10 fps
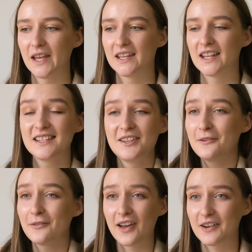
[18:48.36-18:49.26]
And it's
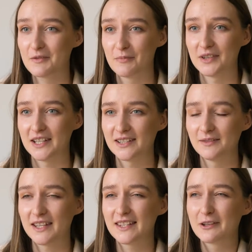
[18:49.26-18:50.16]
not for everybody. So
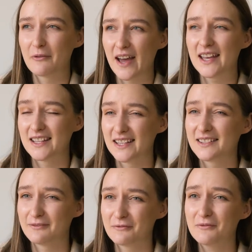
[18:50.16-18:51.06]

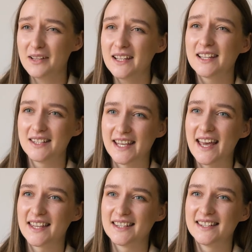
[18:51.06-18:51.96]
it's a really
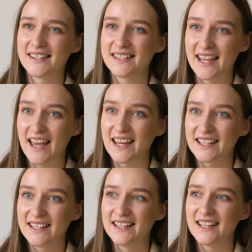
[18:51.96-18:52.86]
intense
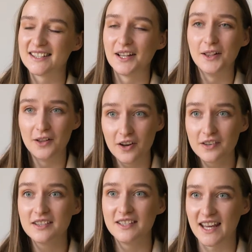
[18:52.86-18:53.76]
day. It's a
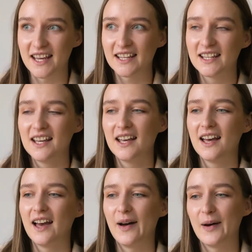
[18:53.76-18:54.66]
long day.
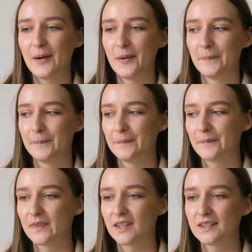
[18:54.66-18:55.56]

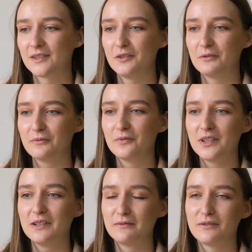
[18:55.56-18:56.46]
So you
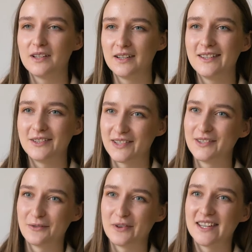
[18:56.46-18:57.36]
really, really need to
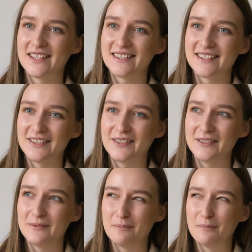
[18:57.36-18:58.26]
enjoy it
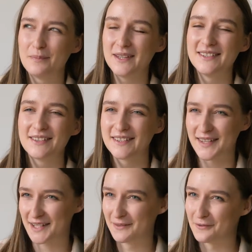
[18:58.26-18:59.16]
to be
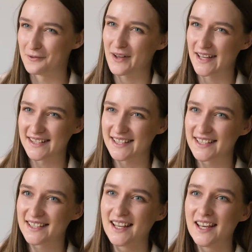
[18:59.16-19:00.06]
successful at
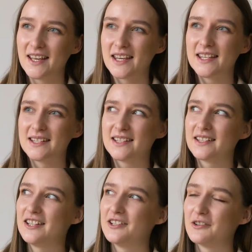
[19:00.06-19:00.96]
it.
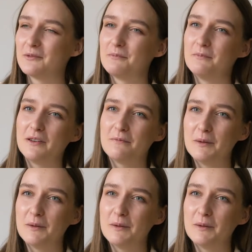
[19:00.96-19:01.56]
Because, you know, if